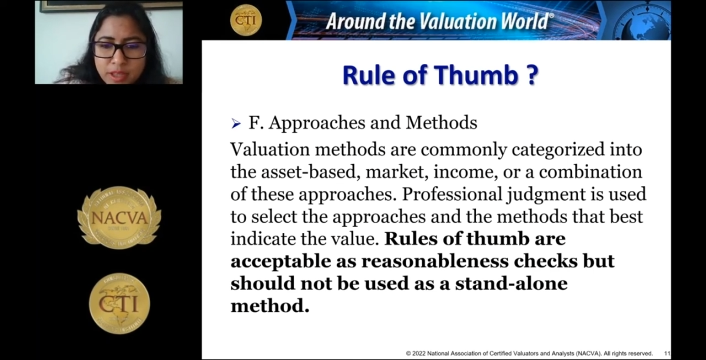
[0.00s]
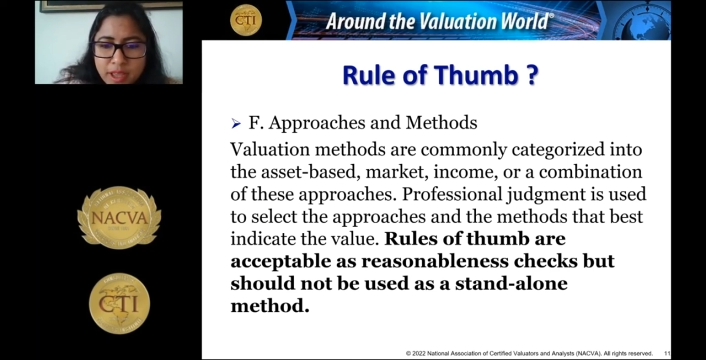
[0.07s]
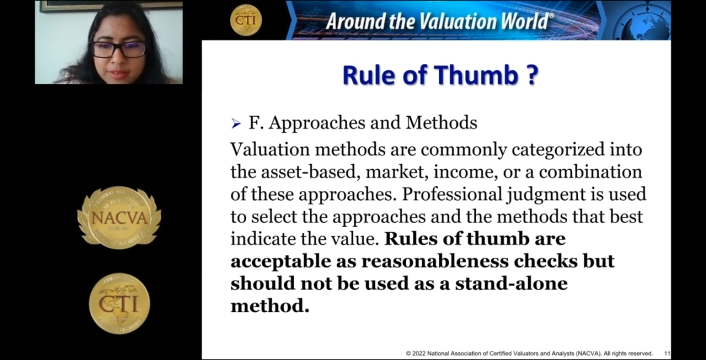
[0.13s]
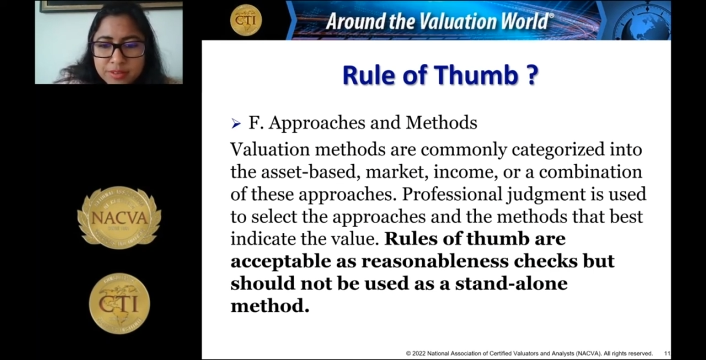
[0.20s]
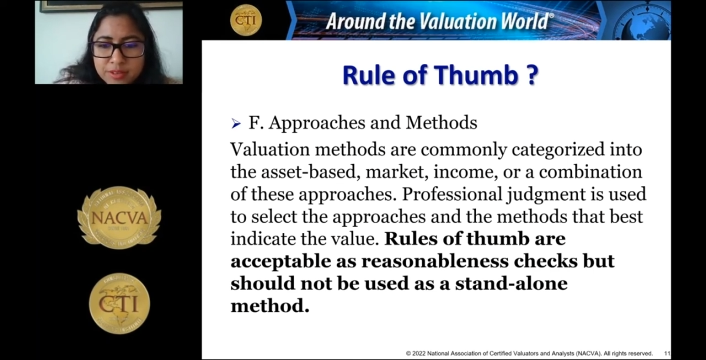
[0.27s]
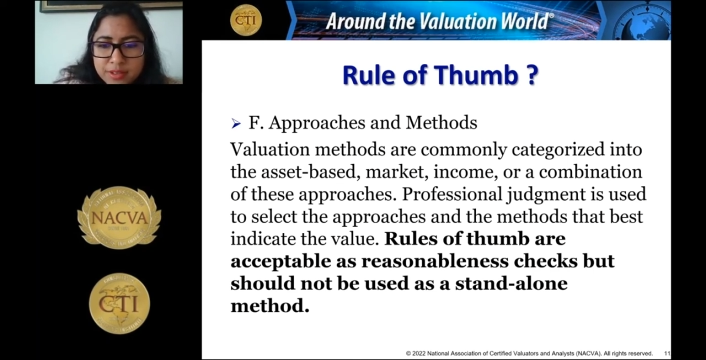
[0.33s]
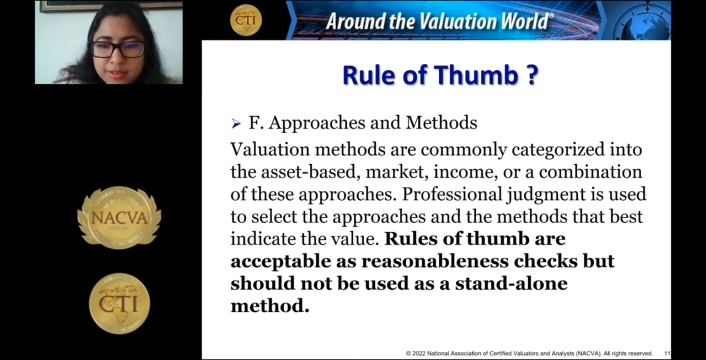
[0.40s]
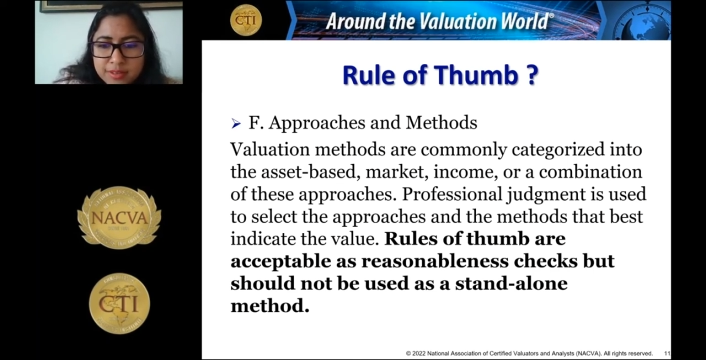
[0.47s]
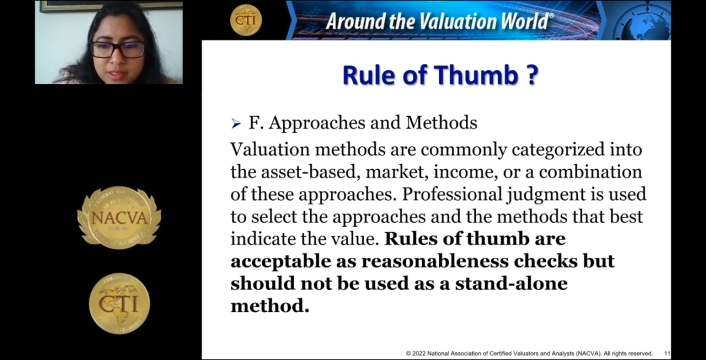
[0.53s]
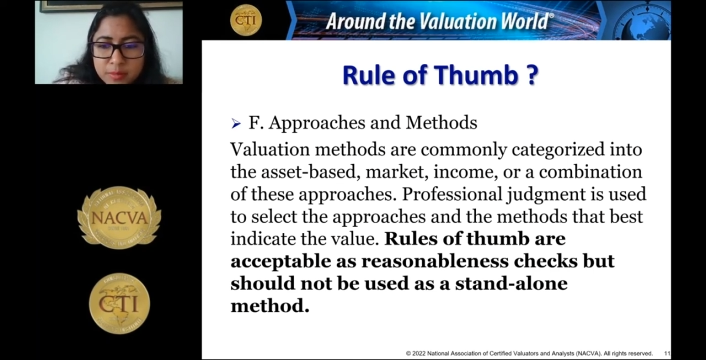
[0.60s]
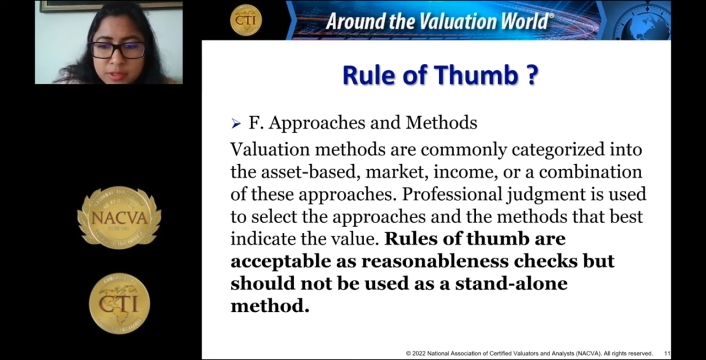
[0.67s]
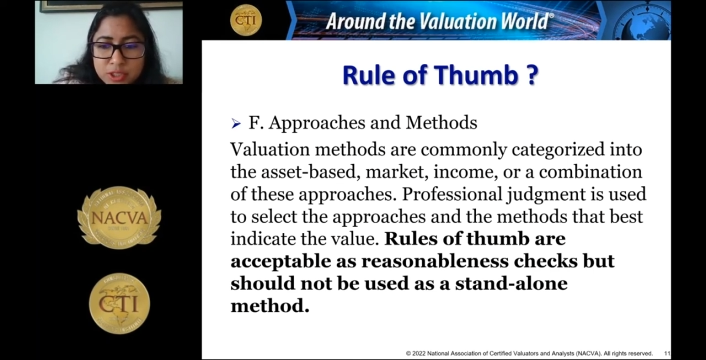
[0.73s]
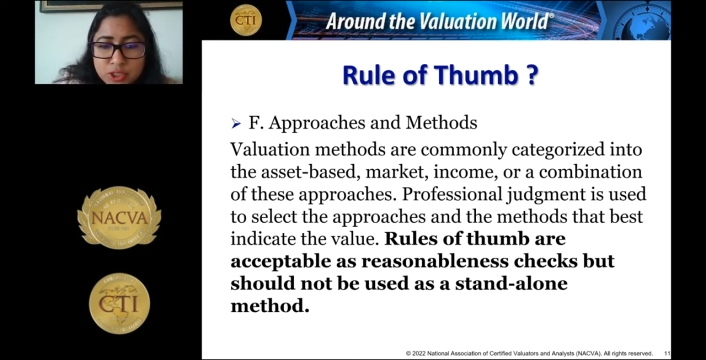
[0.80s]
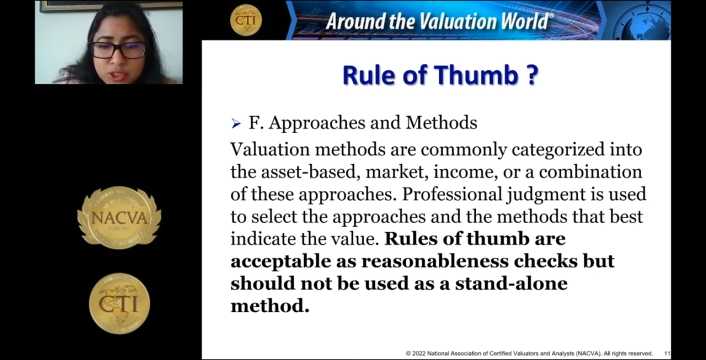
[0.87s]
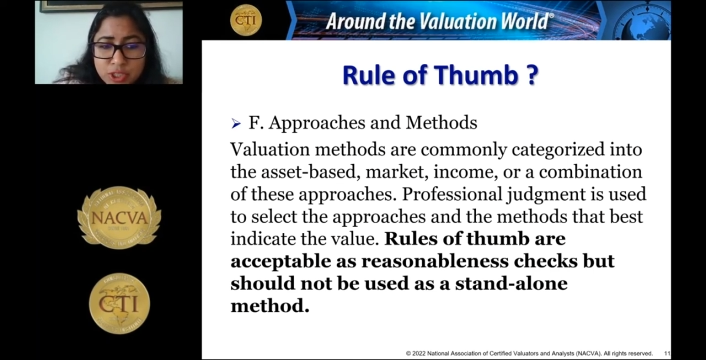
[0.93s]
as
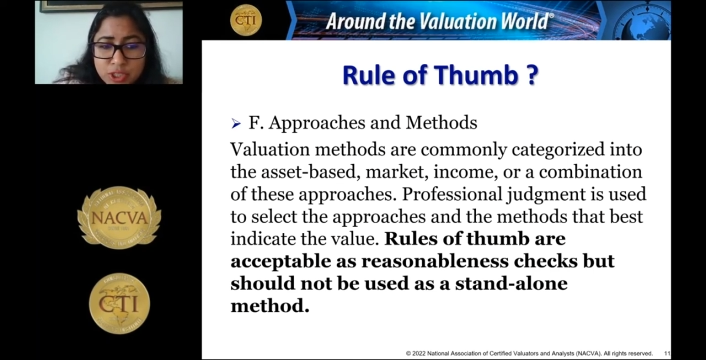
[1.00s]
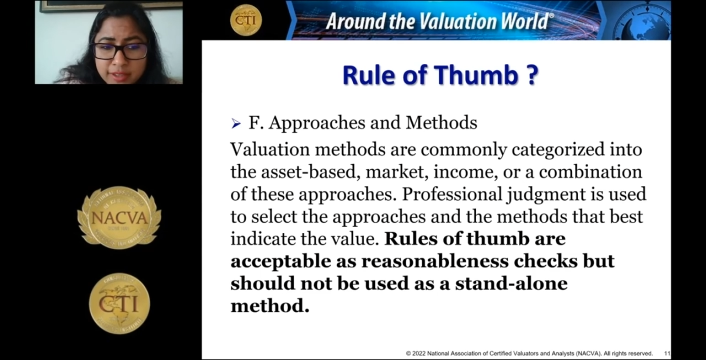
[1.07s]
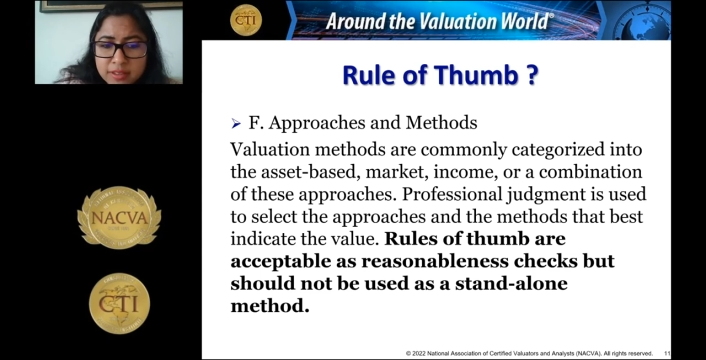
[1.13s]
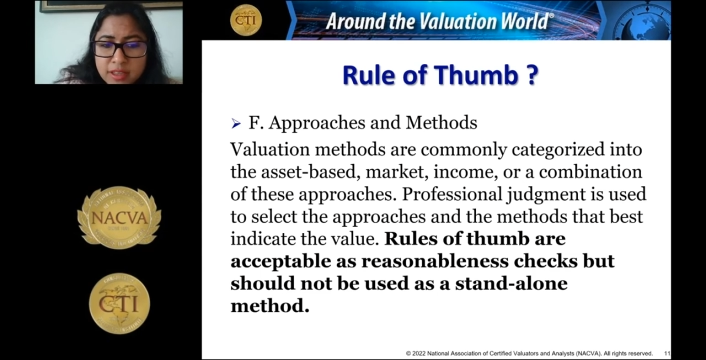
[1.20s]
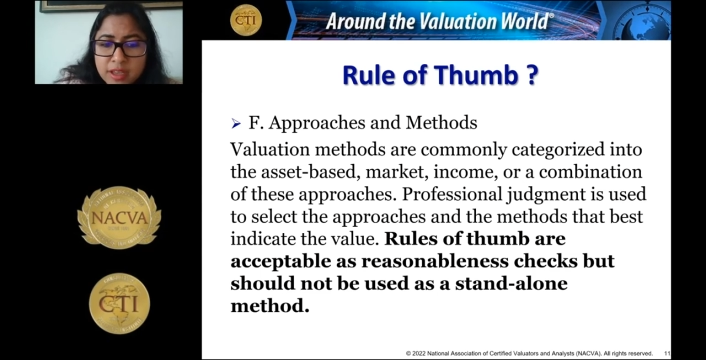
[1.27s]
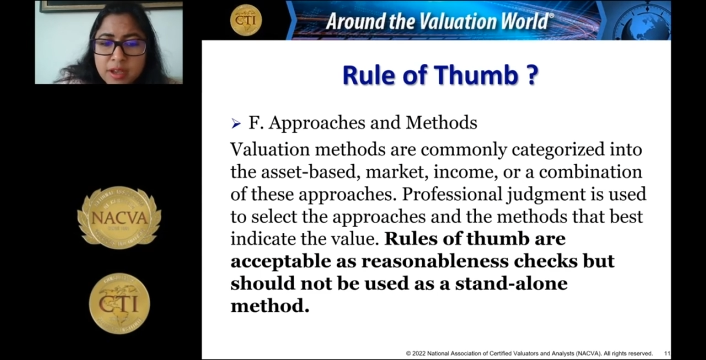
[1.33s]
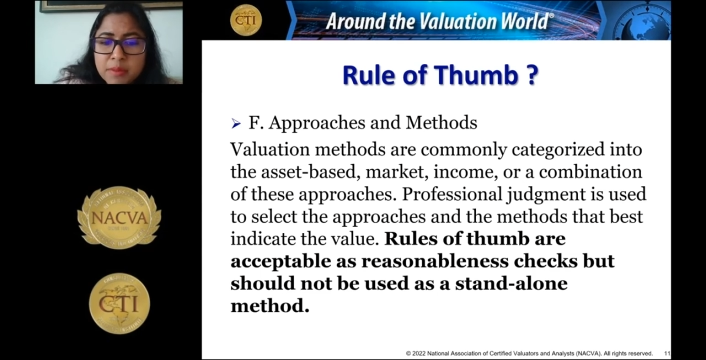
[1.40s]
reasonable checks,